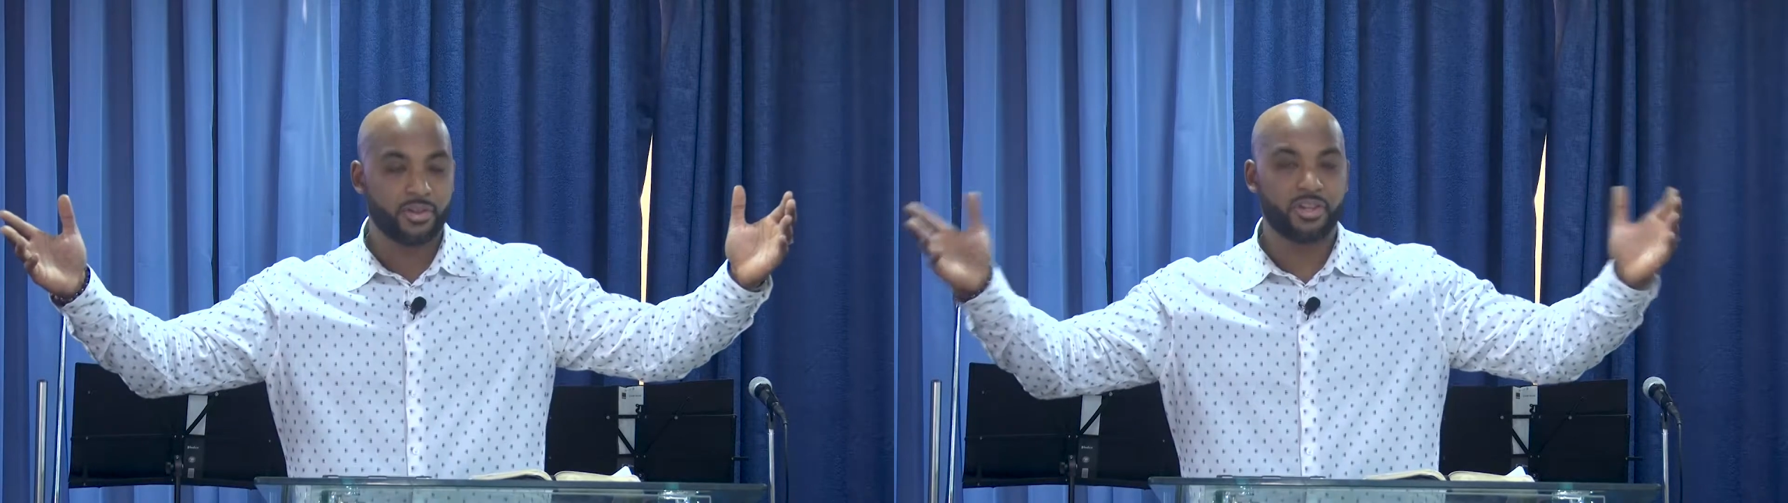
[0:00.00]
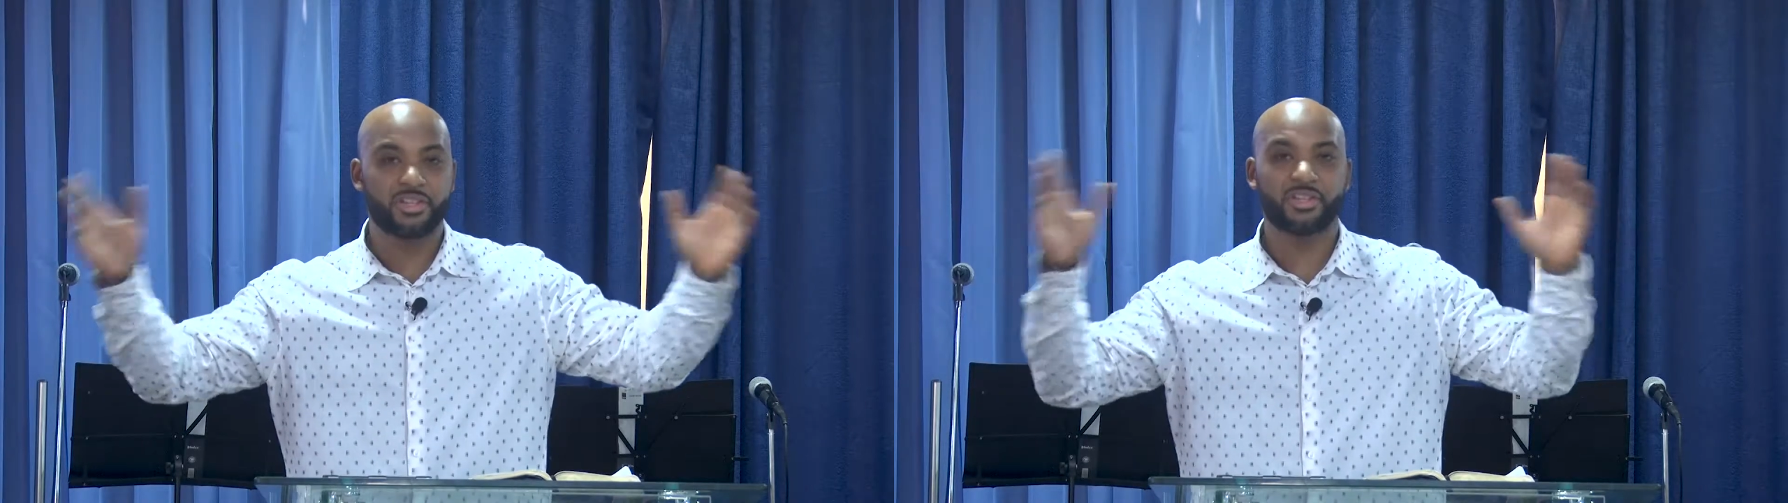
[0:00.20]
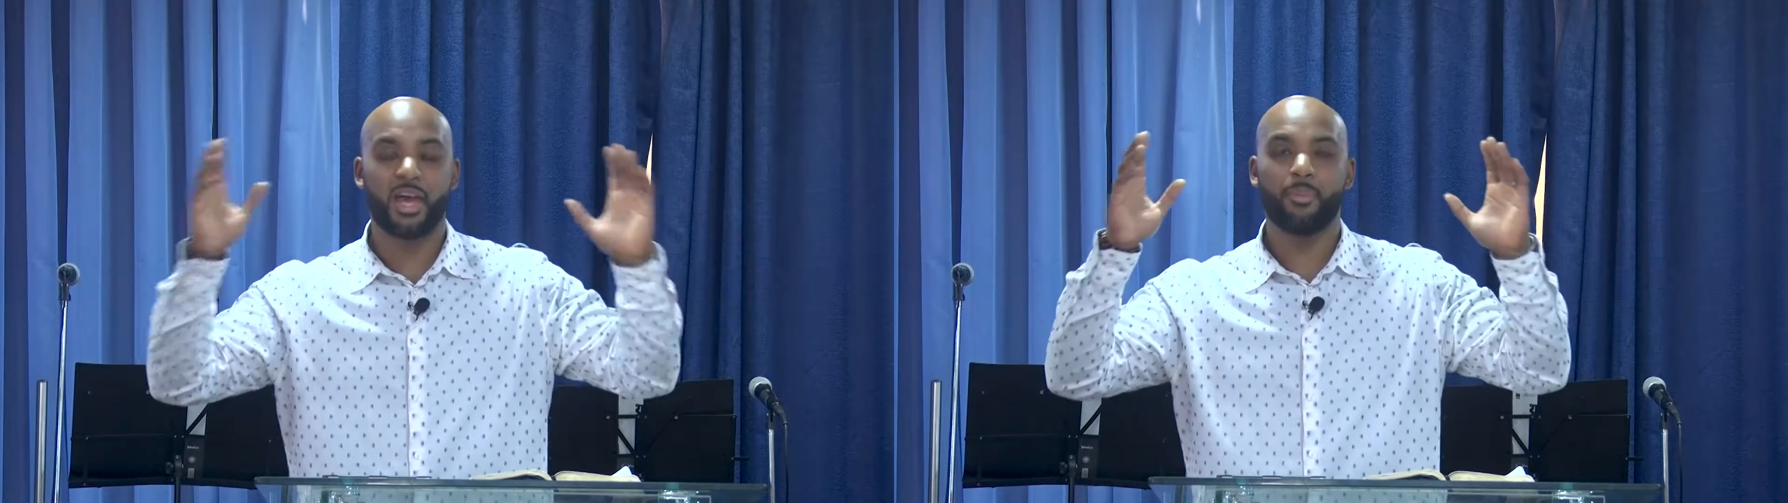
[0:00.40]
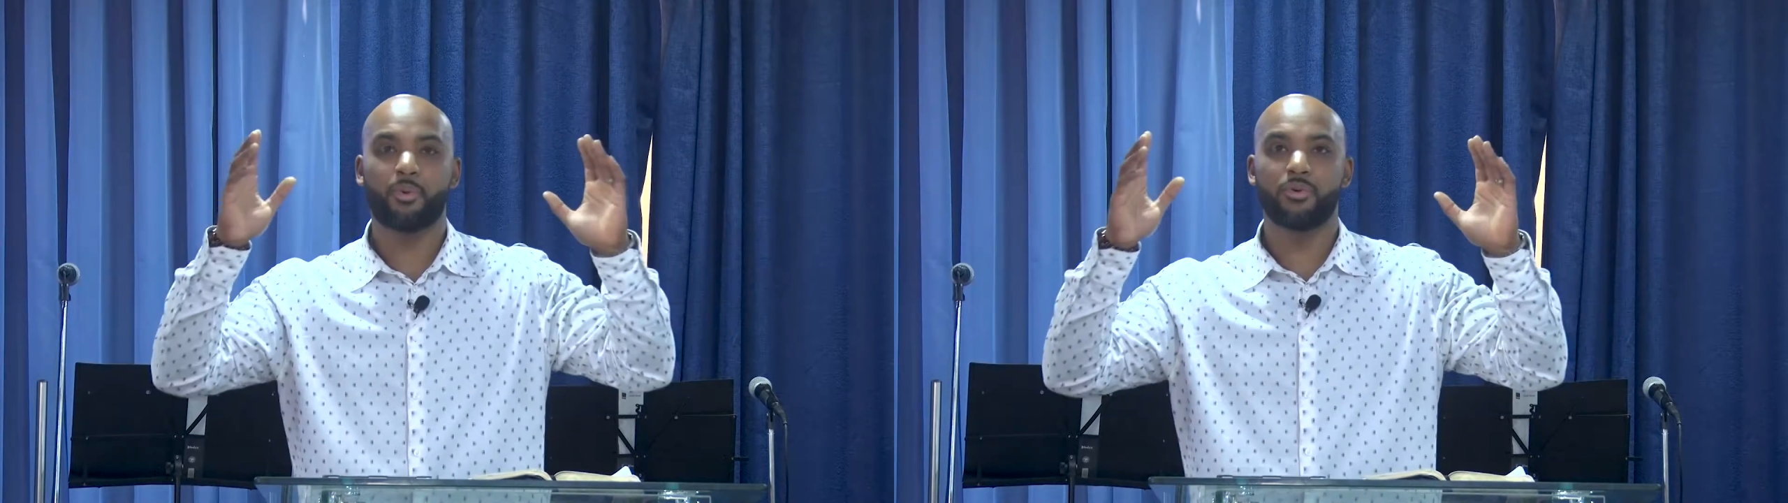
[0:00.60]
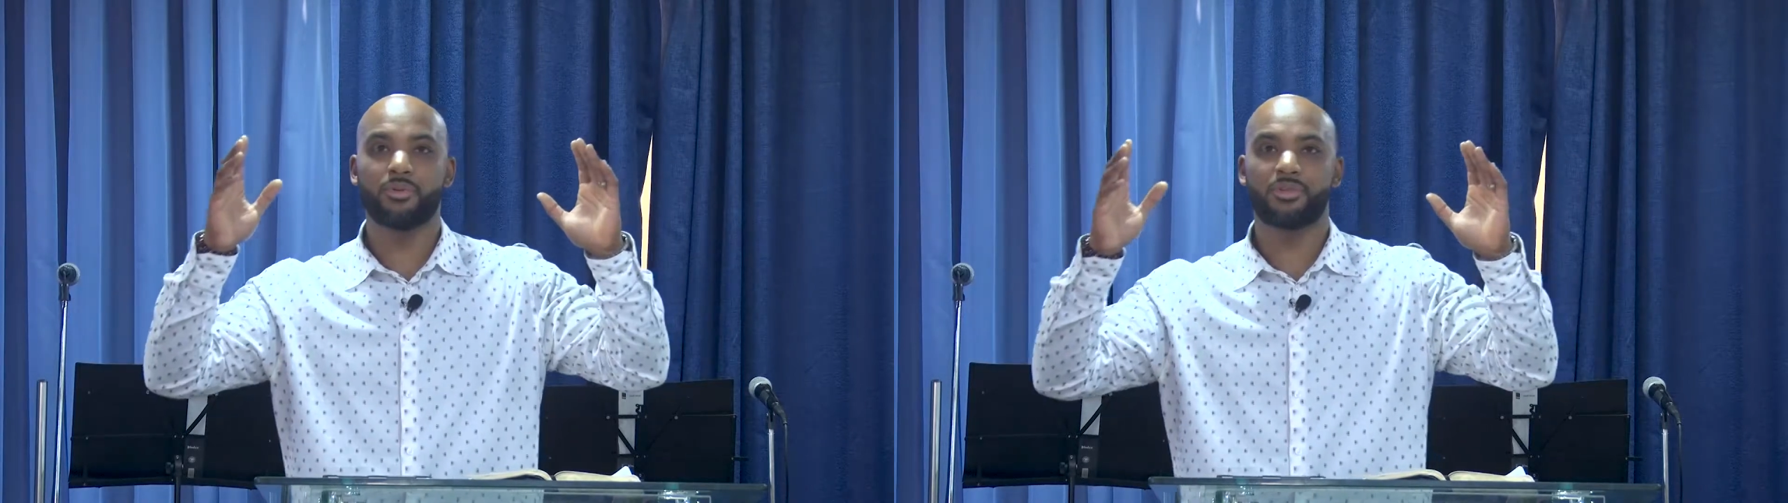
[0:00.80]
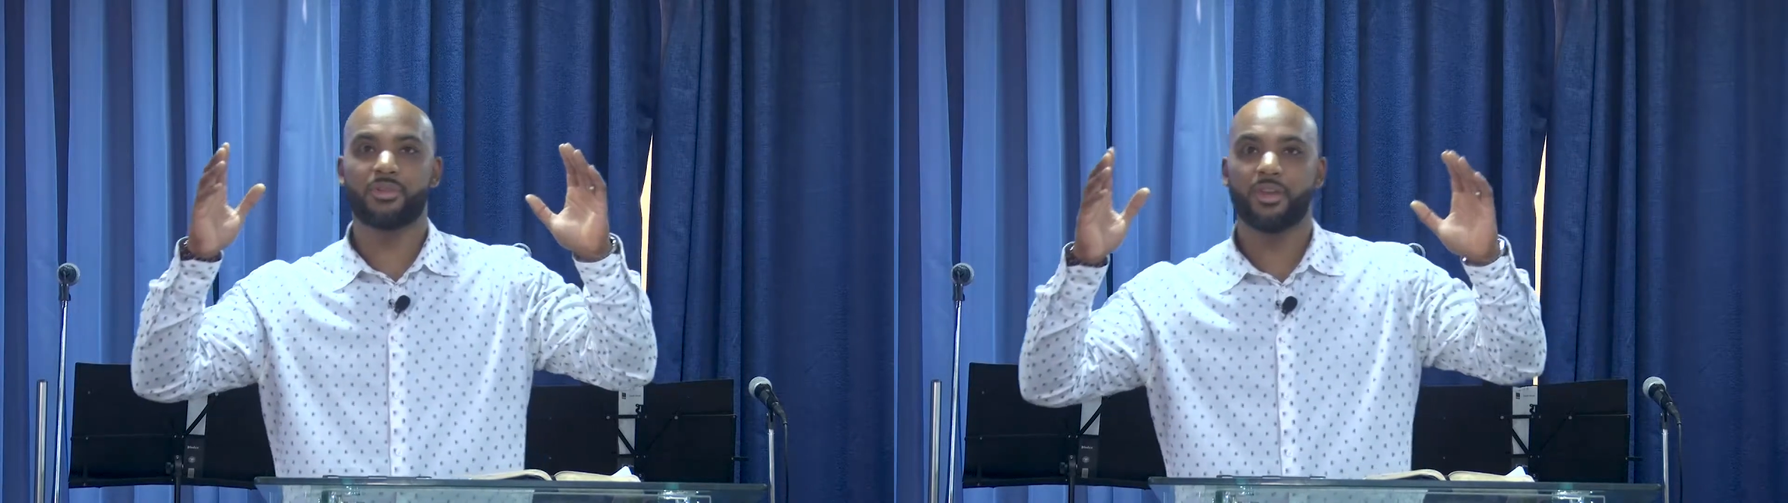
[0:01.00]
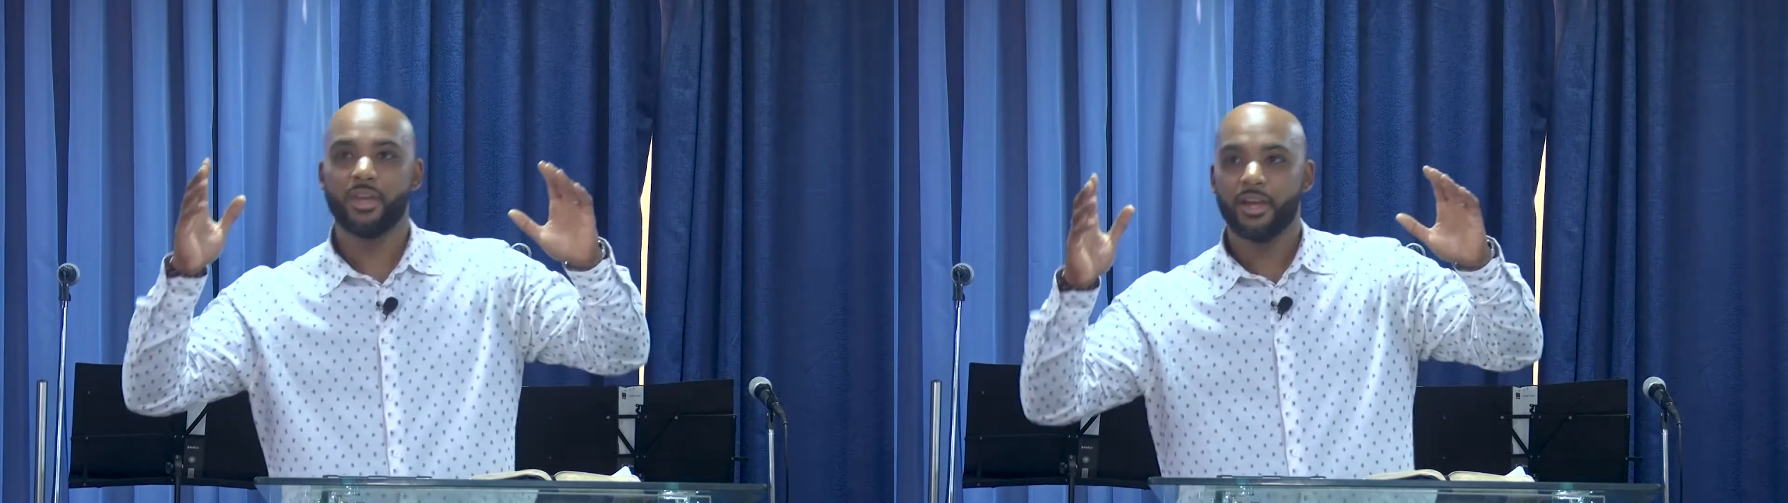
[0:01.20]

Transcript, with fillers: the disciples,